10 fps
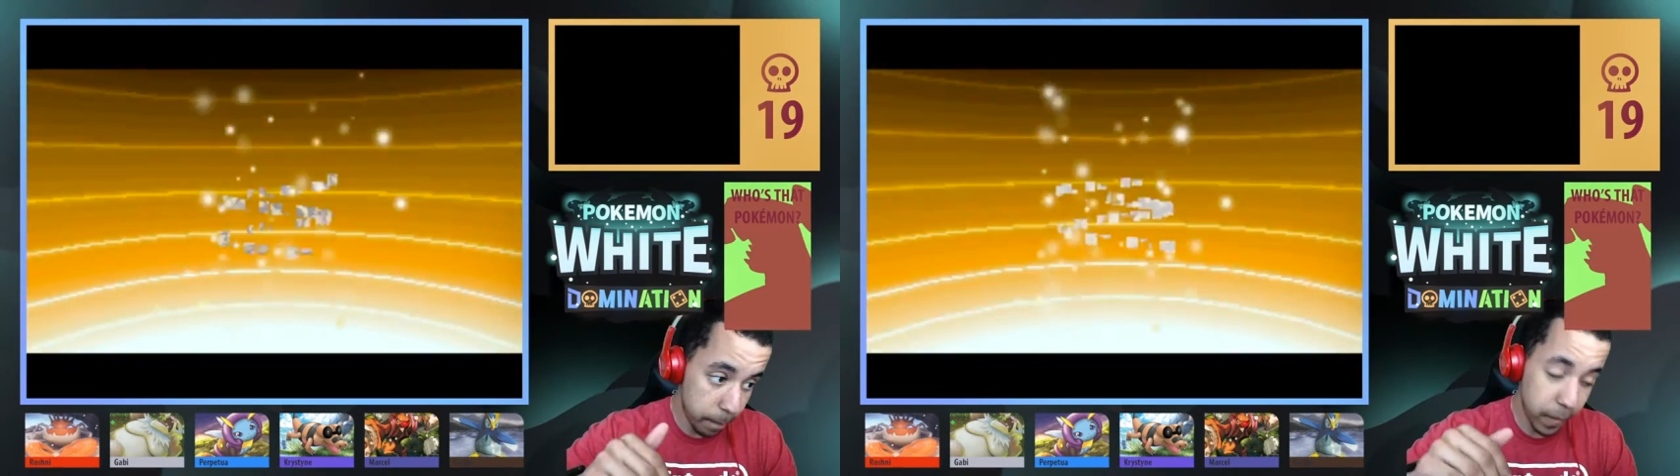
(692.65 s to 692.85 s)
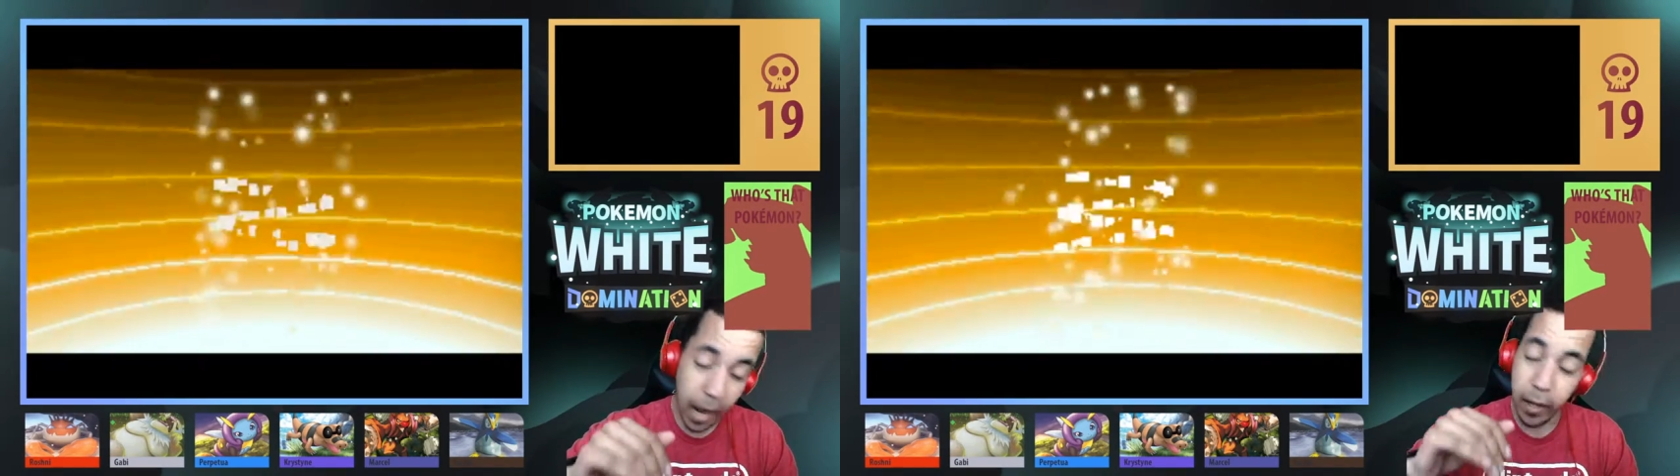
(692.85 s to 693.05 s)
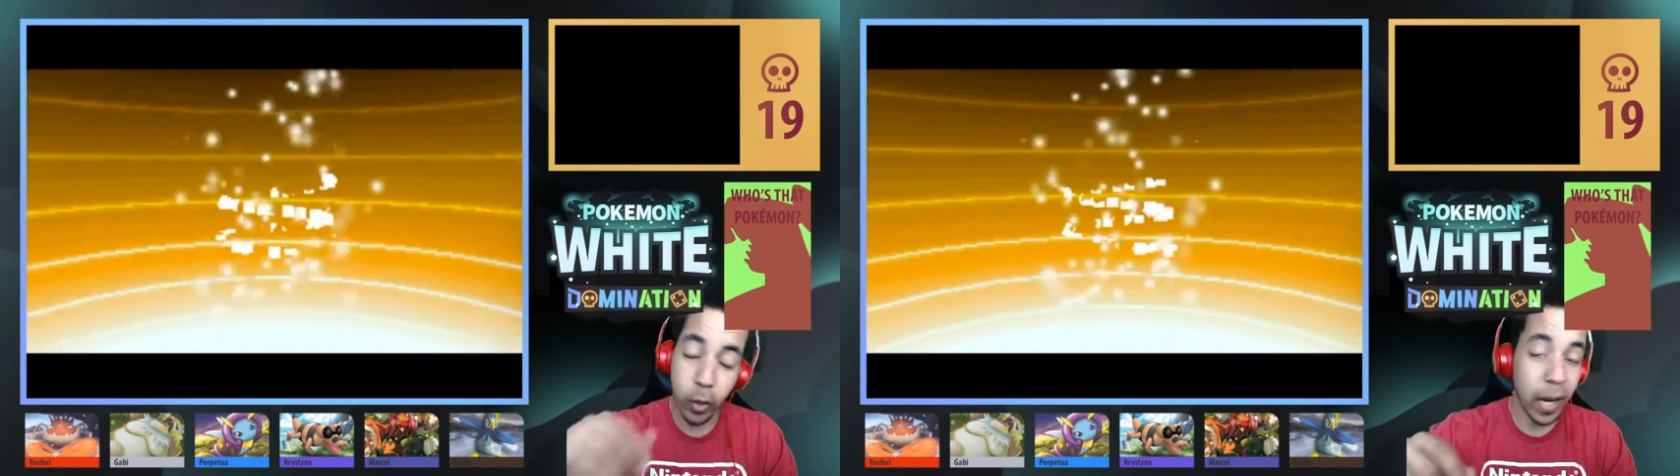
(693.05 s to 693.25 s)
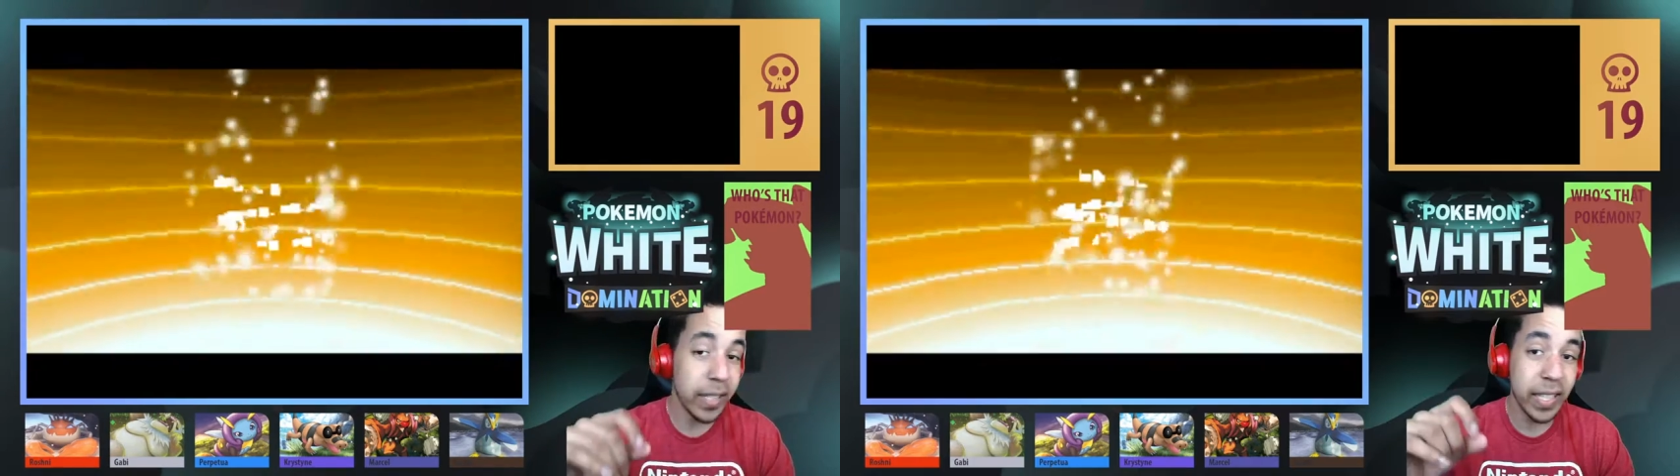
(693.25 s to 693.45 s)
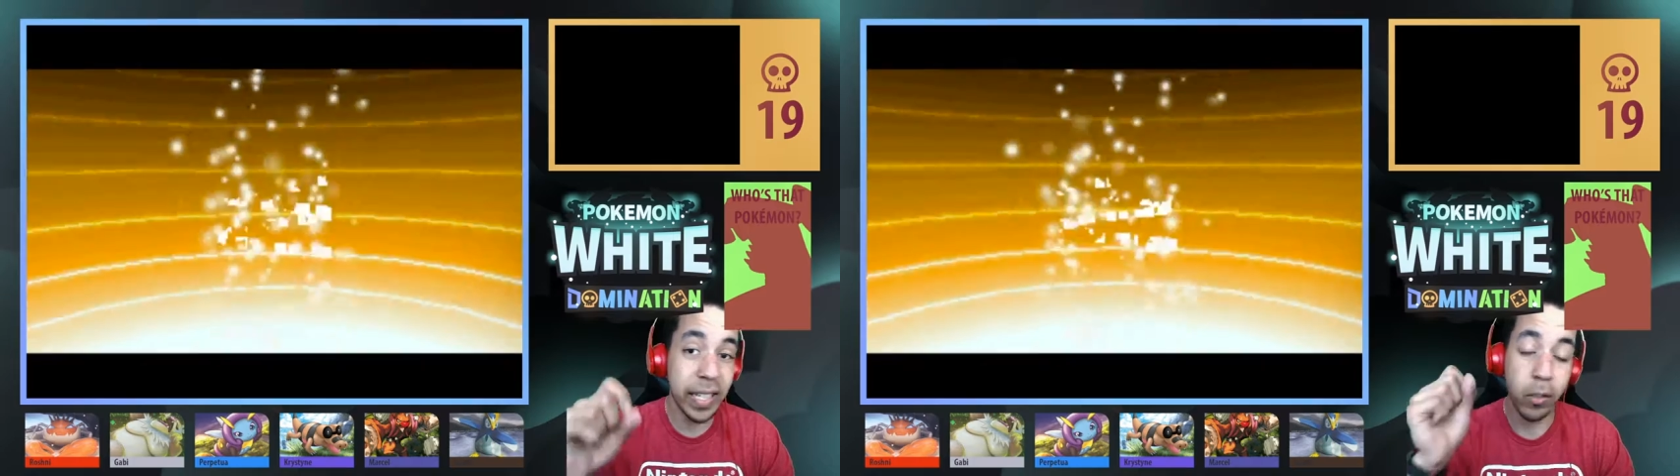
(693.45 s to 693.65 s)
Not
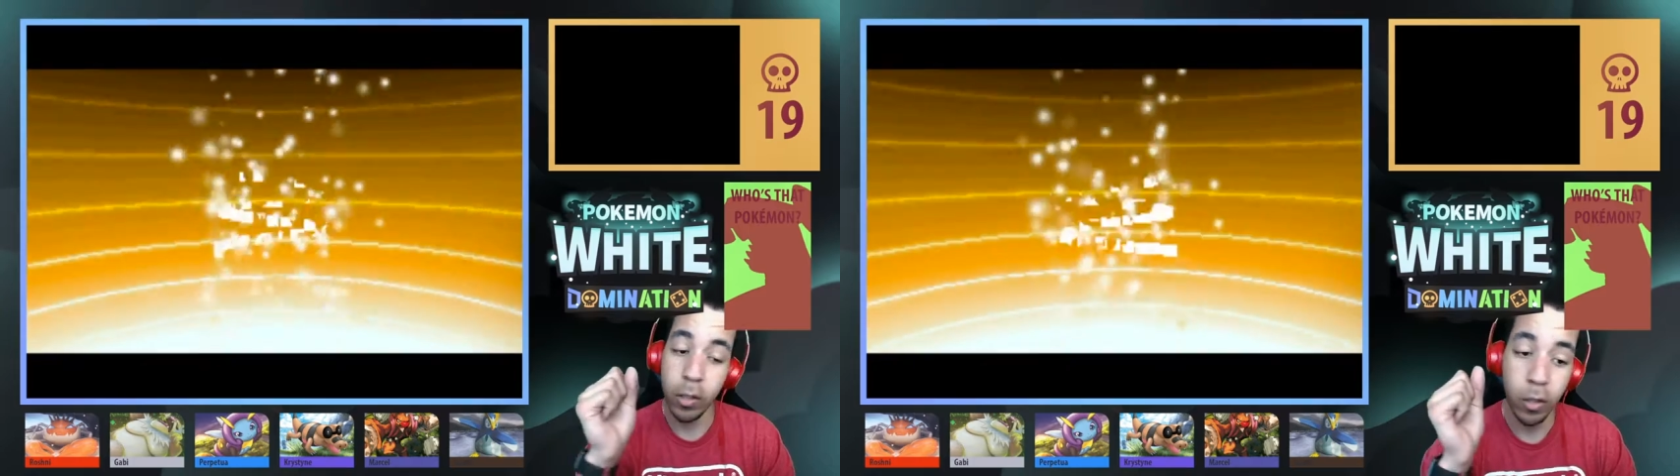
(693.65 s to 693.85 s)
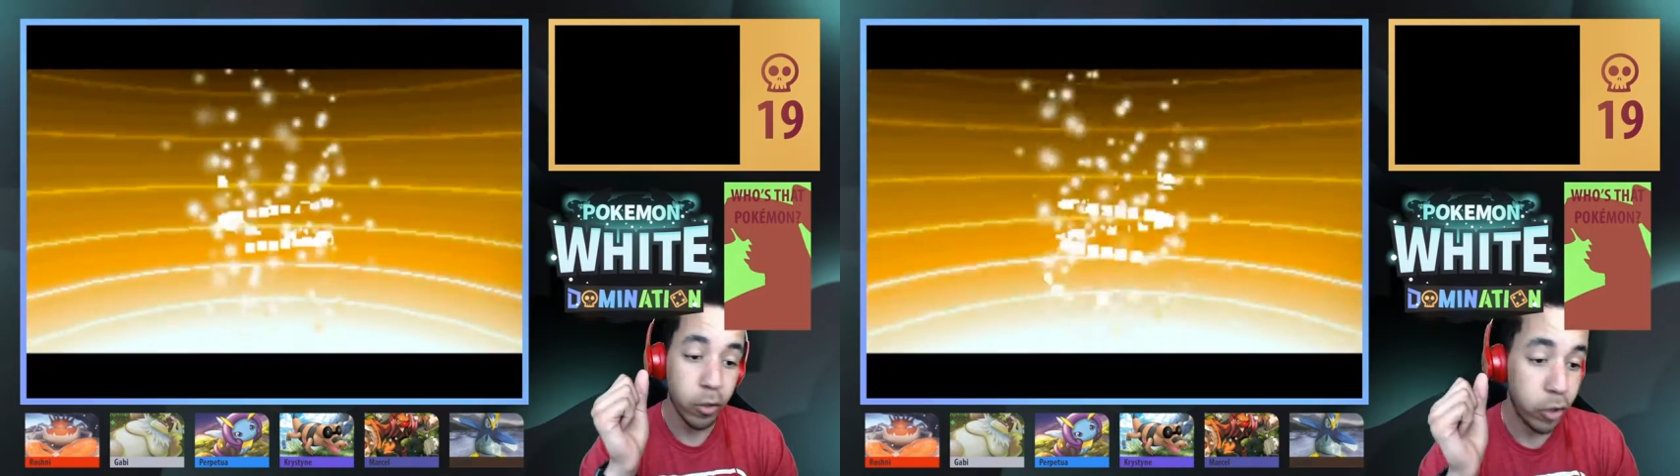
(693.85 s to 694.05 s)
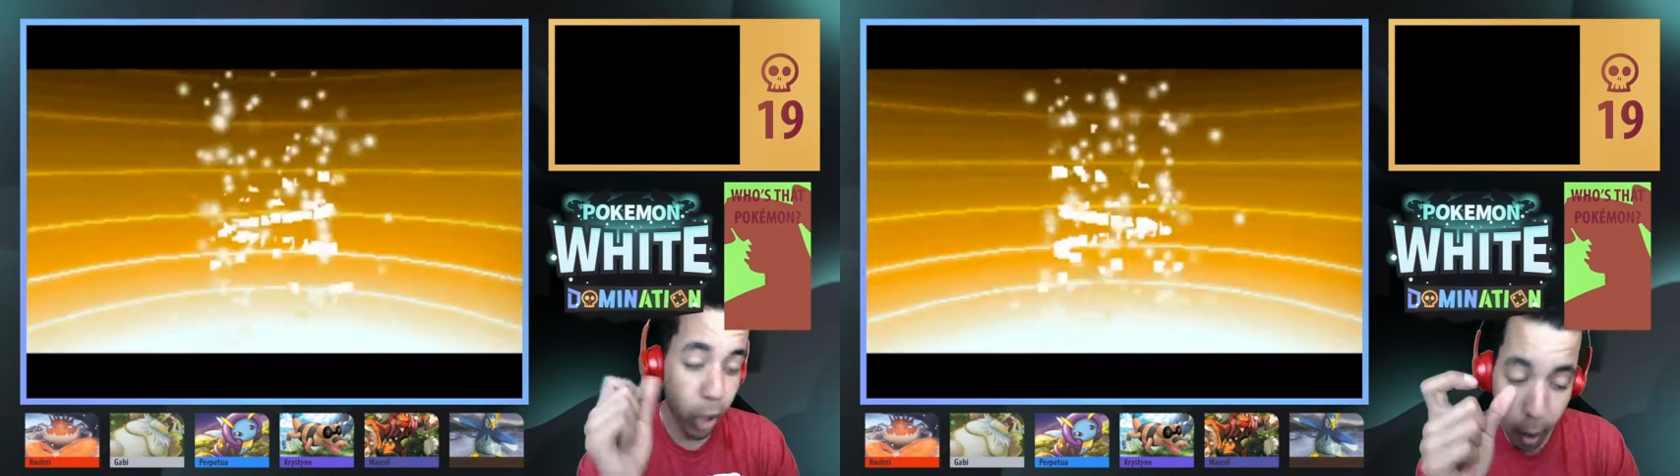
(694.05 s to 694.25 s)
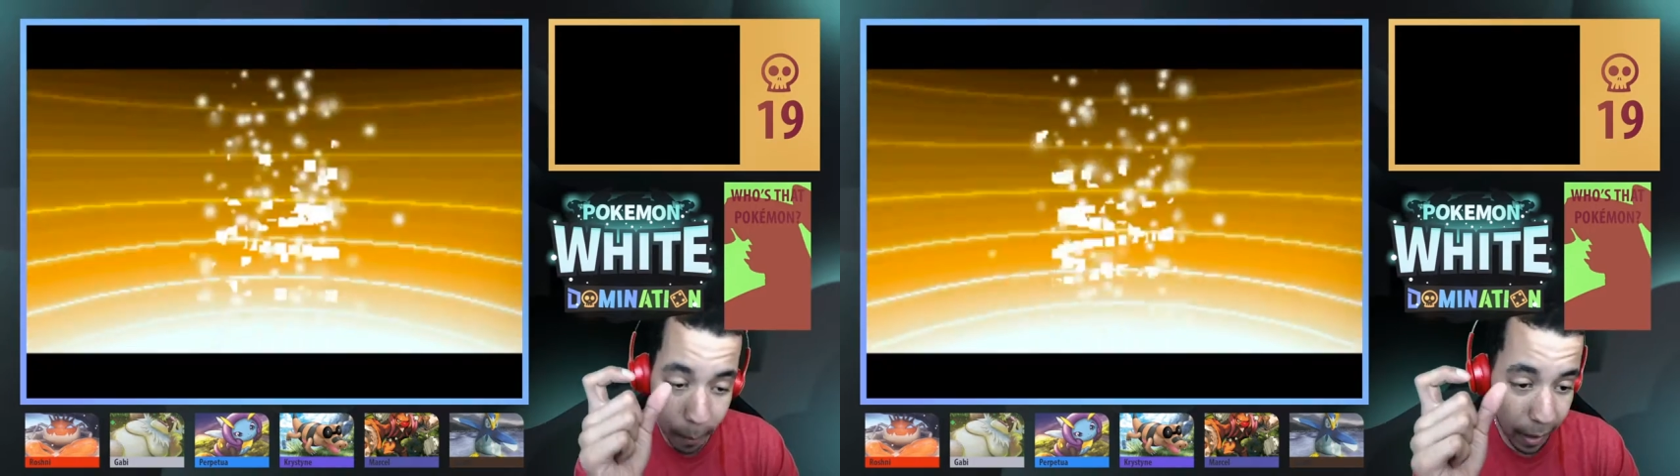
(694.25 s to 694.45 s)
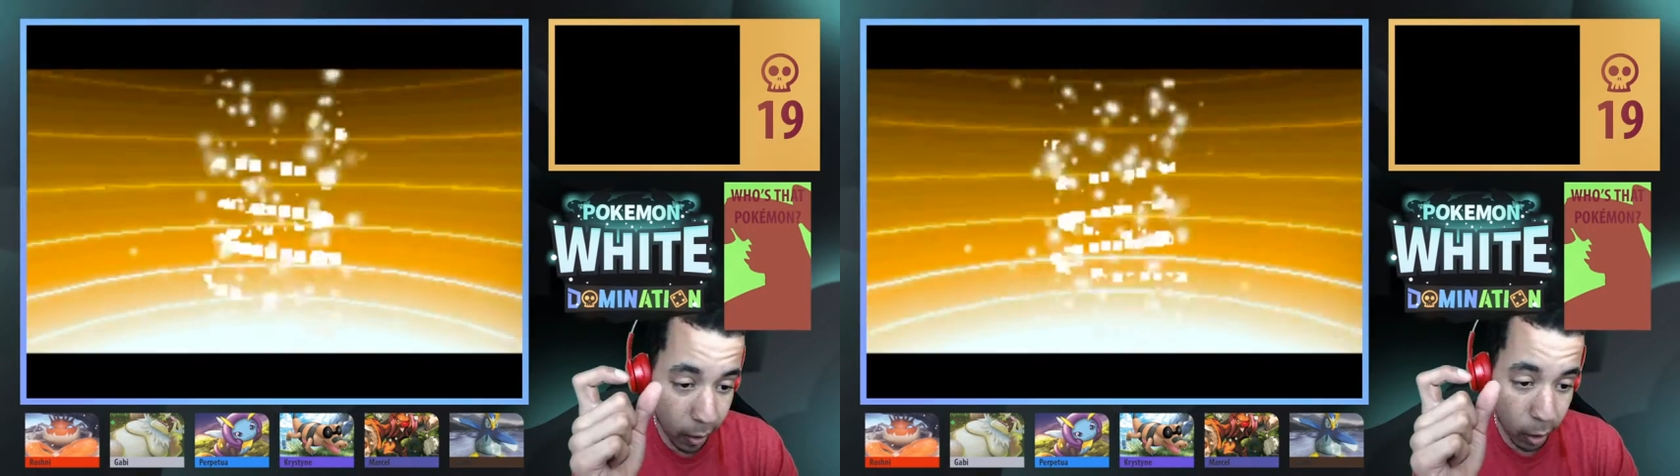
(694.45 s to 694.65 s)
crazy
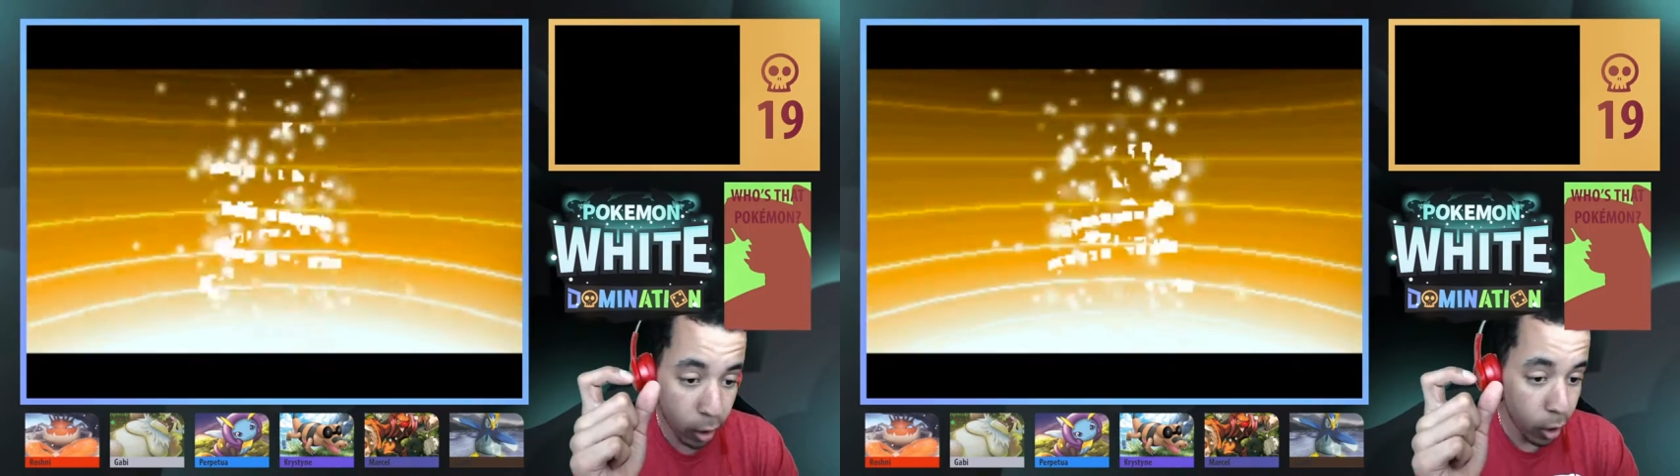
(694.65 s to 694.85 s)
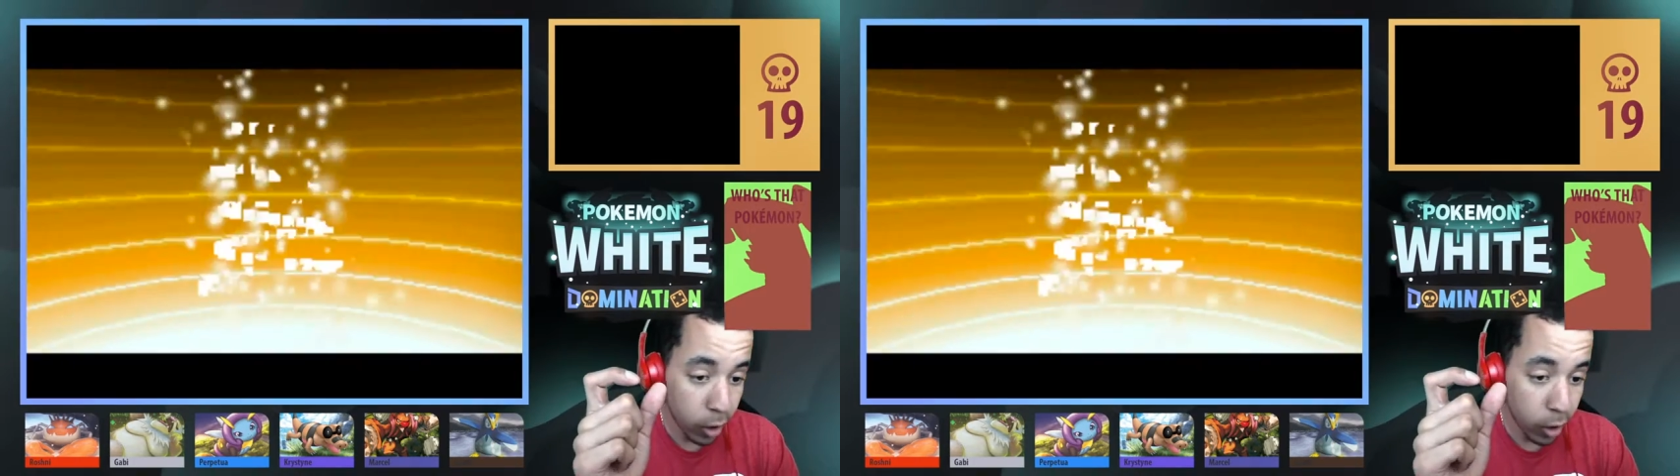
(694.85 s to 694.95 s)
Charmander.